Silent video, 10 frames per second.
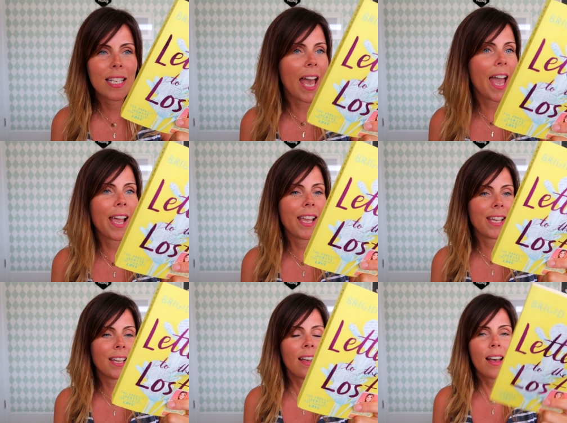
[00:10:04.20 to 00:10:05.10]
a
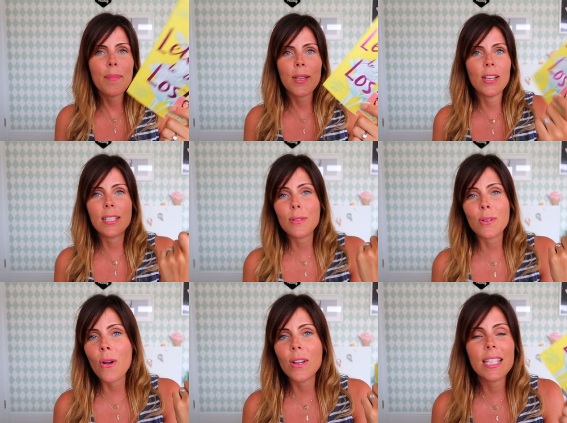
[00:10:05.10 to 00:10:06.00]
day because I was
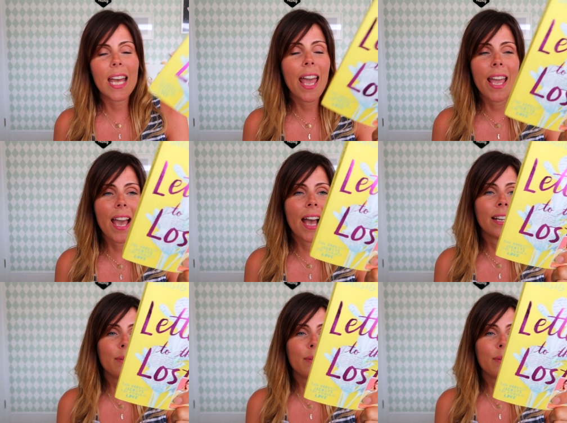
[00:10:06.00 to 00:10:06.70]
on holiday and